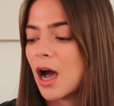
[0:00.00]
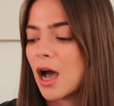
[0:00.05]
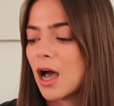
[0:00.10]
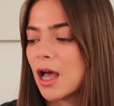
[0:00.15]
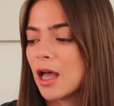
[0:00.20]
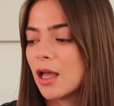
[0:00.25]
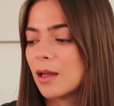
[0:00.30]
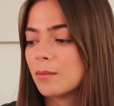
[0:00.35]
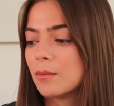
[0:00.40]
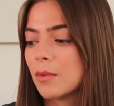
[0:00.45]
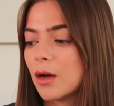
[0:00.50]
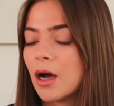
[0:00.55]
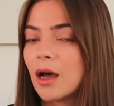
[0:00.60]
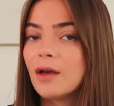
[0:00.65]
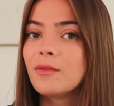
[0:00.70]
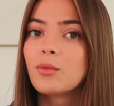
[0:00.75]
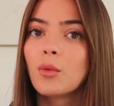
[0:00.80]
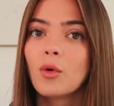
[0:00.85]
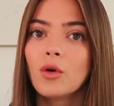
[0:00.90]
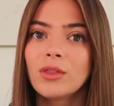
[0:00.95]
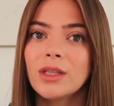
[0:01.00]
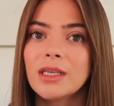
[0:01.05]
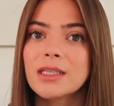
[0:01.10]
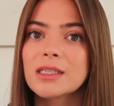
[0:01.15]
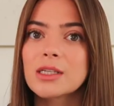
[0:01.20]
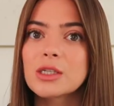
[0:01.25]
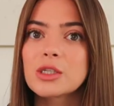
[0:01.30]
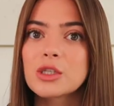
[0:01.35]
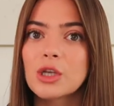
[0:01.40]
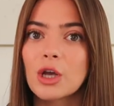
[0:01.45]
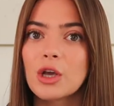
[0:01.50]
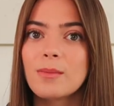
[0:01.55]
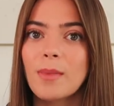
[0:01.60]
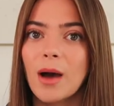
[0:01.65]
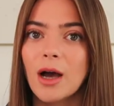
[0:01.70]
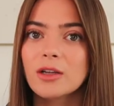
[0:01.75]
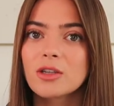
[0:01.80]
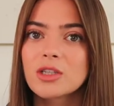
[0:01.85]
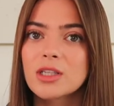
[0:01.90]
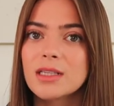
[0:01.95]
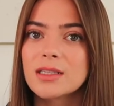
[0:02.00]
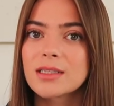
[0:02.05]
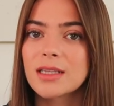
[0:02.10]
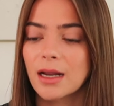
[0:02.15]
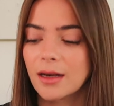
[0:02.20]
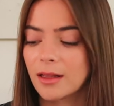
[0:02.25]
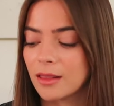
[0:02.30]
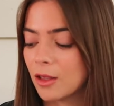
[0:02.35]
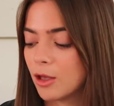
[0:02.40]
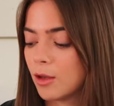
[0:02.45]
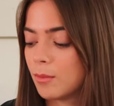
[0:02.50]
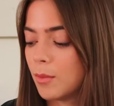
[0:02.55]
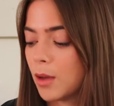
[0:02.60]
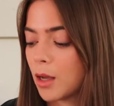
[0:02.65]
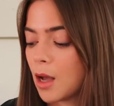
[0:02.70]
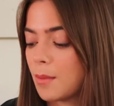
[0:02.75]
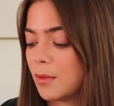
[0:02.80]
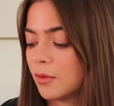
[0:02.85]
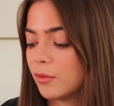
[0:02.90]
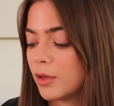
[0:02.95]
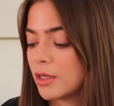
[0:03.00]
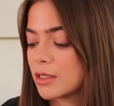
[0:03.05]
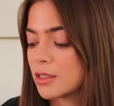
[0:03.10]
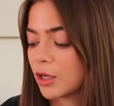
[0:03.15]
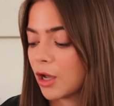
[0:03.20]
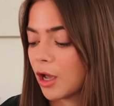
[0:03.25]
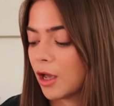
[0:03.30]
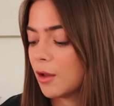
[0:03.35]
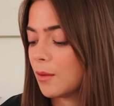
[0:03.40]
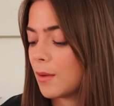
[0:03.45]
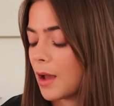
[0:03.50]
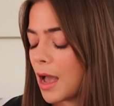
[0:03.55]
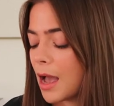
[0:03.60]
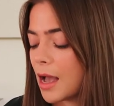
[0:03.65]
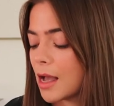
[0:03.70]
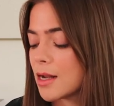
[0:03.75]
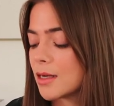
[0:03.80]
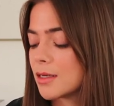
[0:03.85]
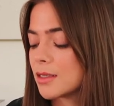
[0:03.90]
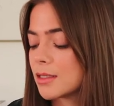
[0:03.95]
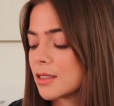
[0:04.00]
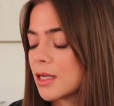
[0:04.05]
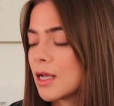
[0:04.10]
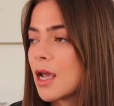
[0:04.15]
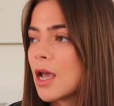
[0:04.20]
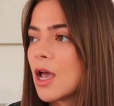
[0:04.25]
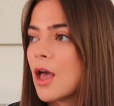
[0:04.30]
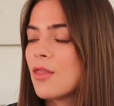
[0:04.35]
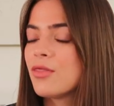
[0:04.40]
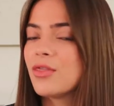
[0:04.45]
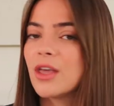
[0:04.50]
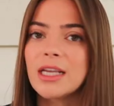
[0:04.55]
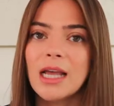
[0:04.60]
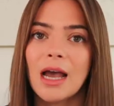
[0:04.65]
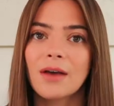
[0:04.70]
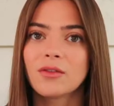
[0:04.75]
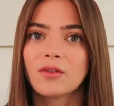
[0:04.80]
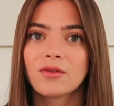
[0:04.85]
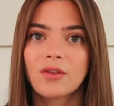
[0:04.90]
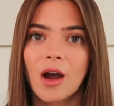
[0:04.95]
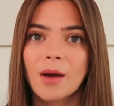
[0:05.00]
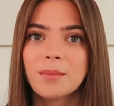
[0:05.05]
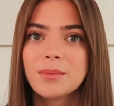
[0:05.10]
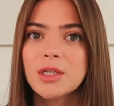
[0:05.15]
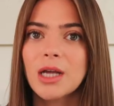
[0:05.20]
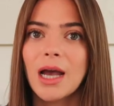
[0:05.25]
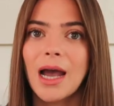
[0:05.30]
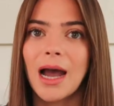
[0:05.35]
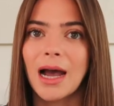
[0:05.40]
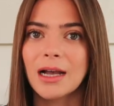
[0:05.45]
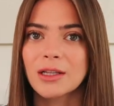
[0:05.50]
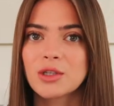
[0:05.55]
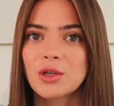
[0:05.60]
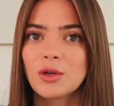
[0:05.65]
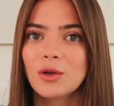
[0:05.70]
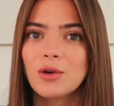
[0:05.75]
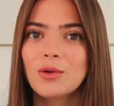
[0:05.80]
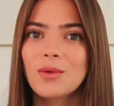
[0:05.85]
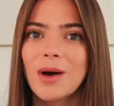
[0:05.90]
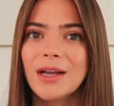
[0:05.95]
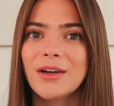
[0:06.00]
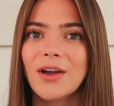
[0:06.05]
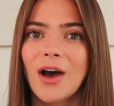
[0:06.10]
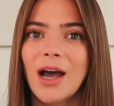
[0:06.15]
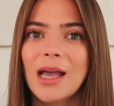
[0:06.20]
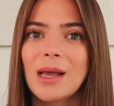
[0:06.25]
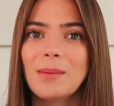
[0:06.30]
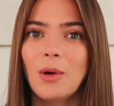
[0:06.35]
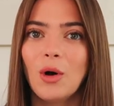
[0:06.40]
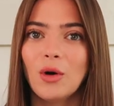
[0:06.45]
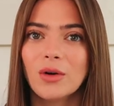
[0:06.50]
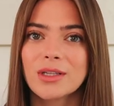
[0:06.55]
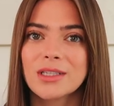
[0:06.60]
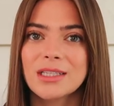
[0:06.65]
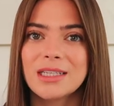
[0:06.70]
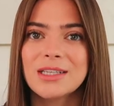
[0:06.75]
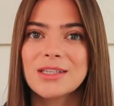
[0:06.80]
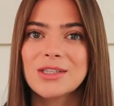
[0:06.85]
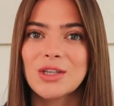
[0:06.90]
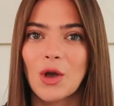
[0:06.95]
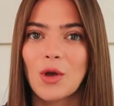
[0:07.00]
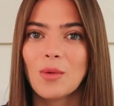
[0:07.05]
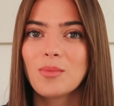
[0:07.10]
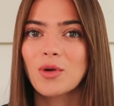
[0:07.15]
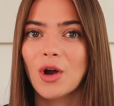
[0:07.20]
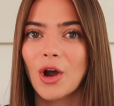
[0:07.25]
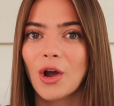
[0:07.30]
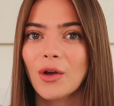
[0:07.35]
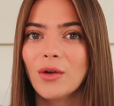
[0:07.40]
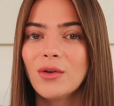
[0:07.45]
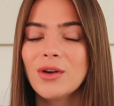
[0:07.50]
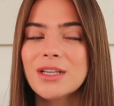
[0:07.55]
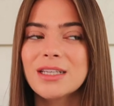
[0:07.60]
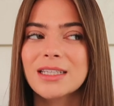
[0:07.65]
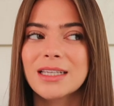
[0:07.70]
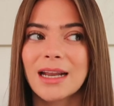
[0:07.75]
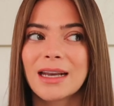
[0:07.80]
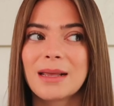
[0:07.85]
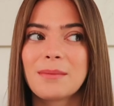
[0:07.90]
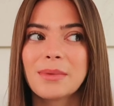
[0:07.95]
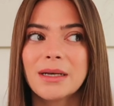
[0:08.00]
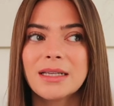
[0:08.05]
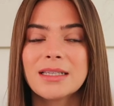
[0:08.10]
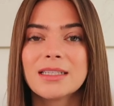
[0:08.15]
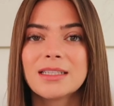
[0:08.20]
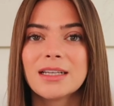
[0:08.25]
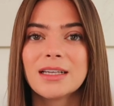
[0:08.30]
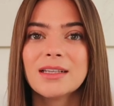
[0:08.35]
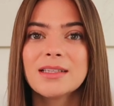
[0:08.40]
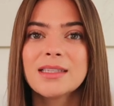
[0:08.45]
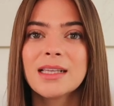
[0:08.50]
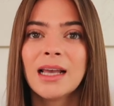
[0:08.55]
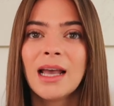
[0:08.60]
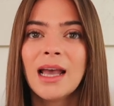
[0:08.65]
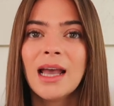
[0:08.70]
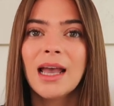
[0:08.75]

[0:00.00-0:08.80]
I've worn these so much since getting them a couple of weeks ago, and they haven't rubbed at all. And I am honestly so prone to getting blisters.